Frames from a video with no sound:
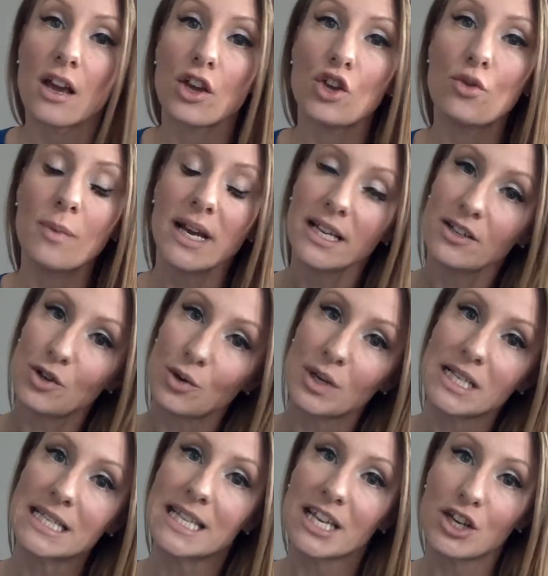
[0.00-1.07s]
You might
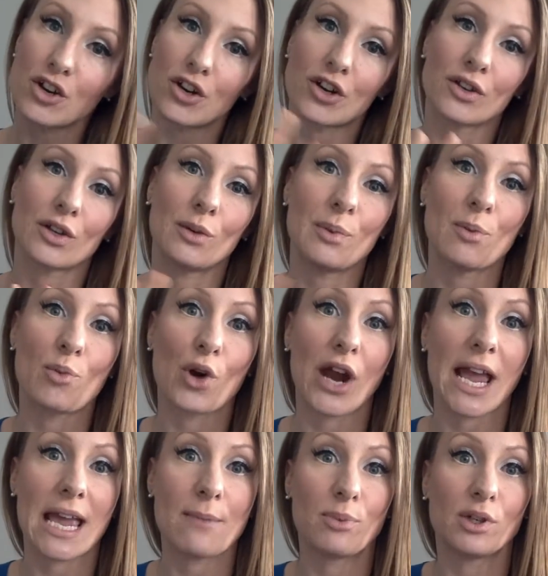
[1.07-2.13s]
notice that you're a little bit more
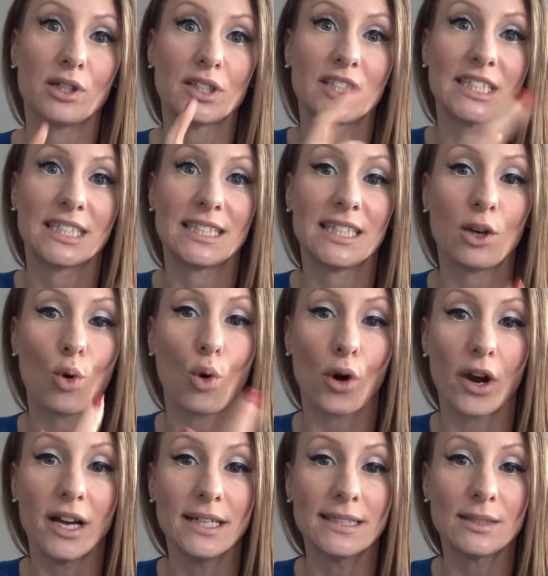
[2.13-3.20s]
able to see
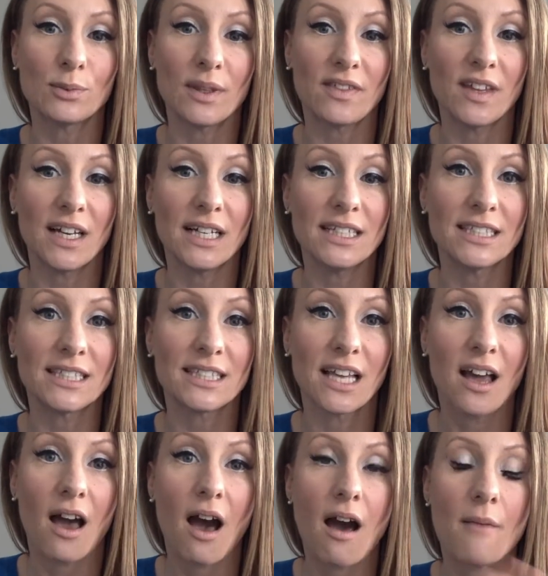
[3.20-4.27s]
auras with this.
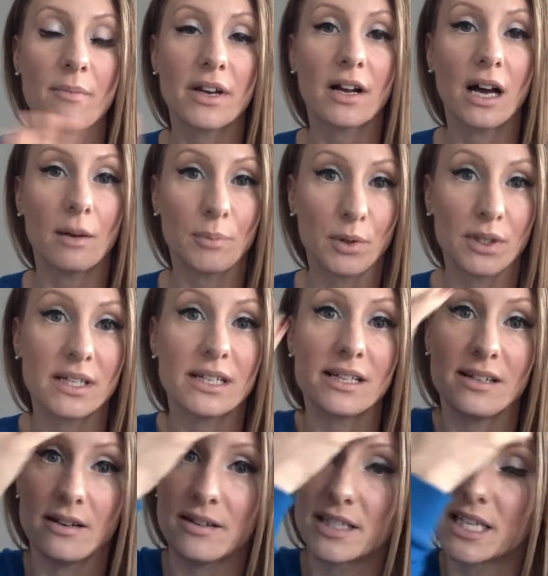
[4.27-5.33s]
It'll help you
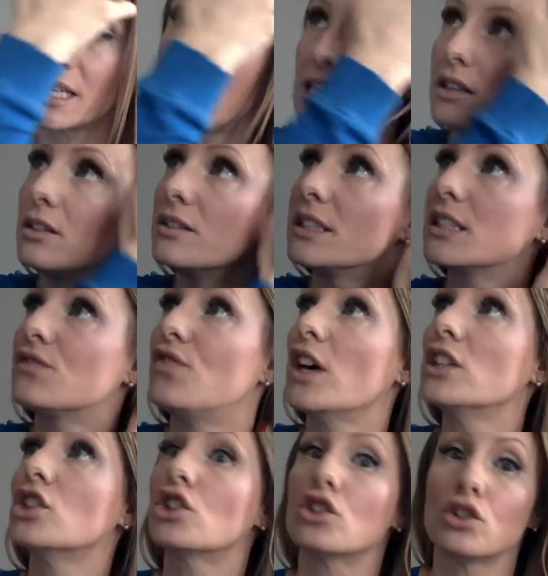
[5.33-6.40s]
to heal
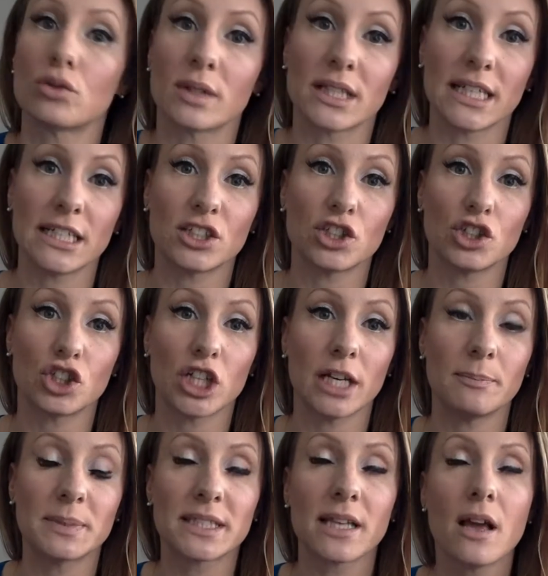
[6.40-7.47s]
dysfunctional
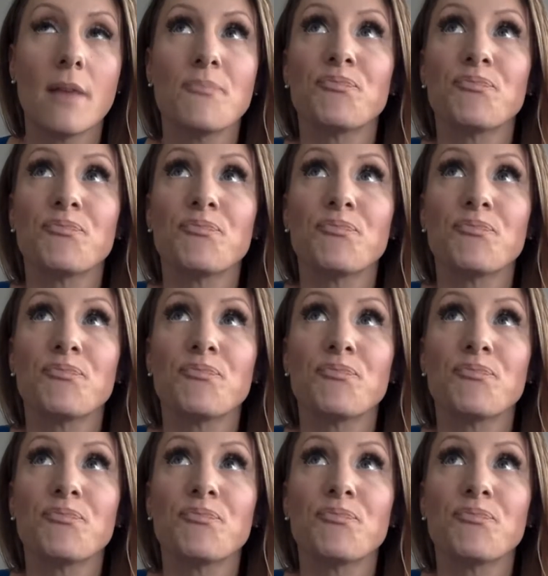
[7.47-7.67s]
relationships.